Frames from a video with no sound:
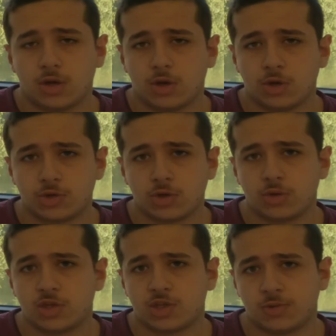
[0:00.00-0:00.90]

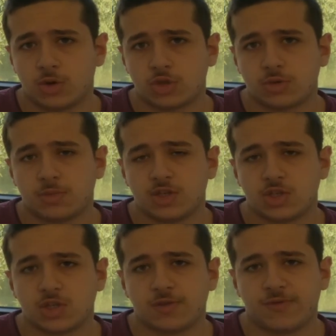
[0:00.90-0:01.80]
Also, this verse
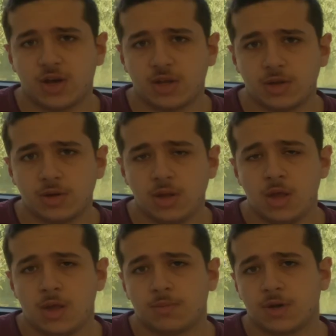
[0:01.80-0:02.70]
mentions fire,
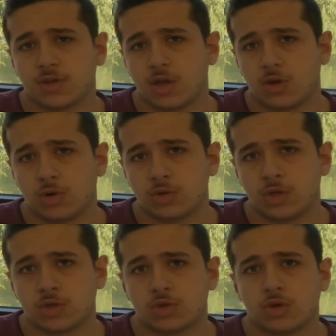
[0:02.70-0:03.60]
but
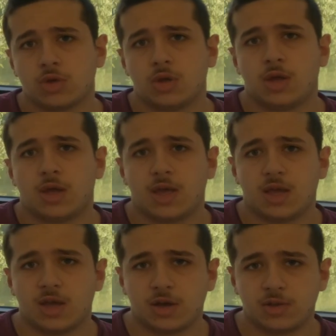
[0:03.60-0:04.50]
according to
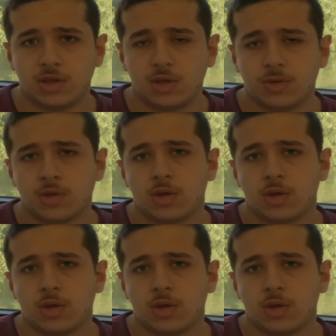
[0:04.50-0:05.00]
a hadith,